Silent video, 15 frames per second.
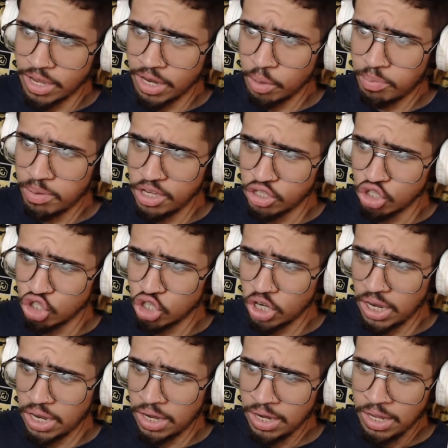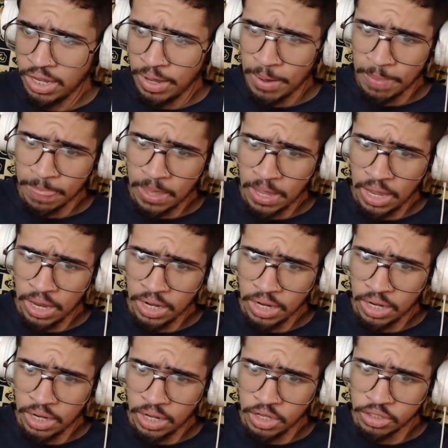a piece of shit, and
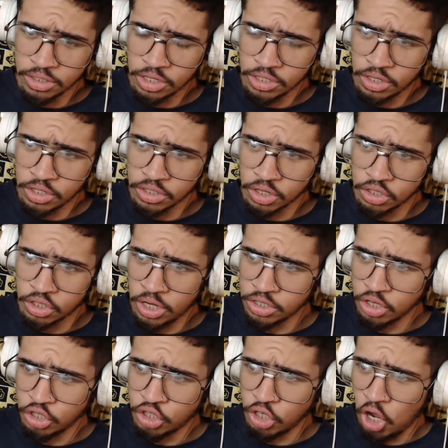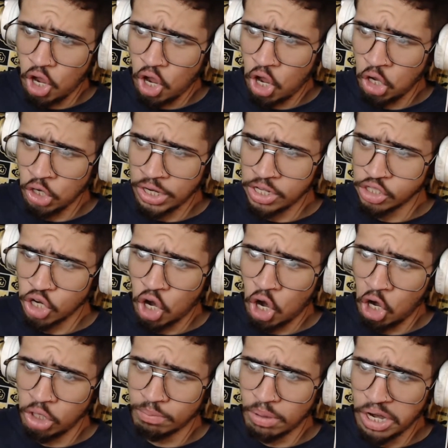then he's a dog and he's a
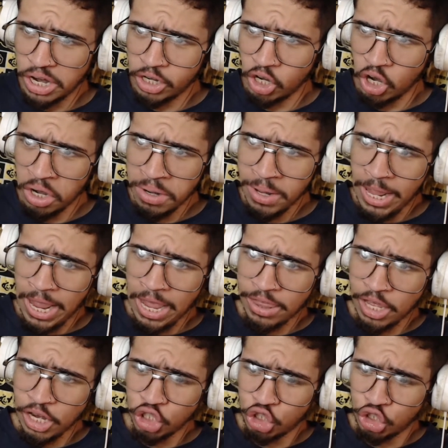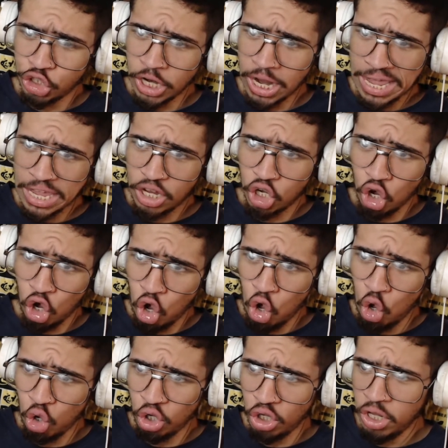heartbreaker, and then J.
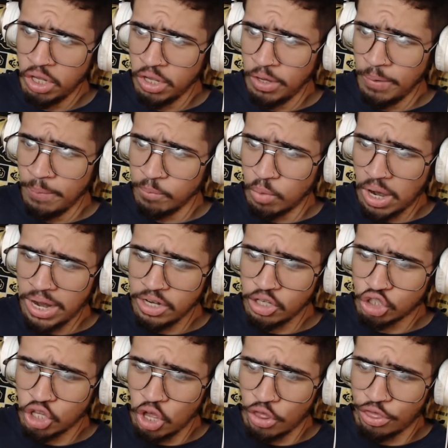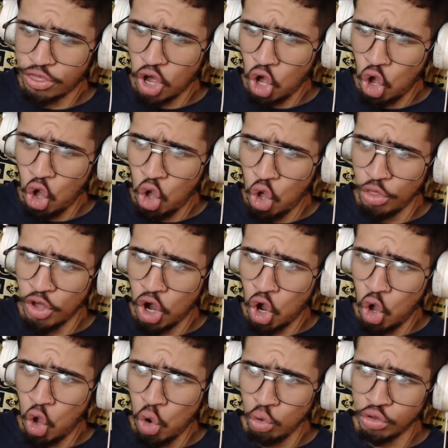Cole, right?
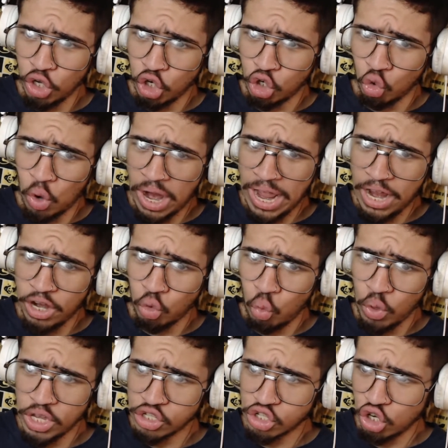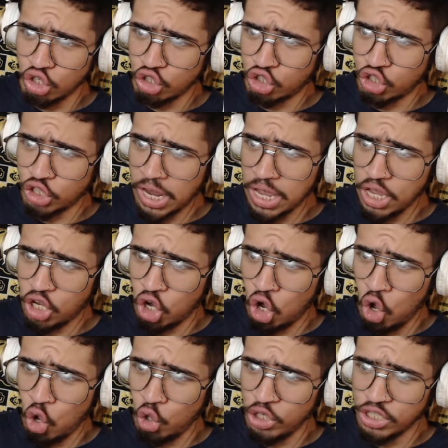The grand wizard J.
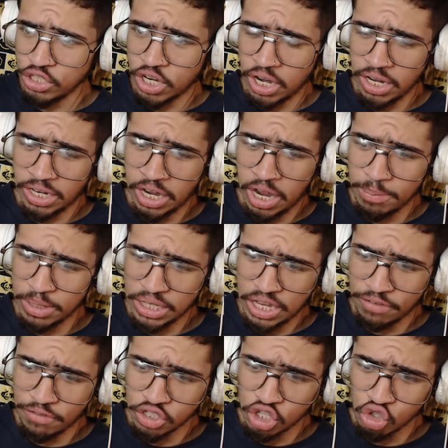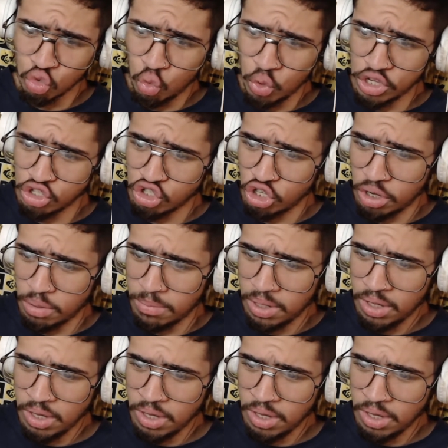Cole is gonna come and give us his wisdom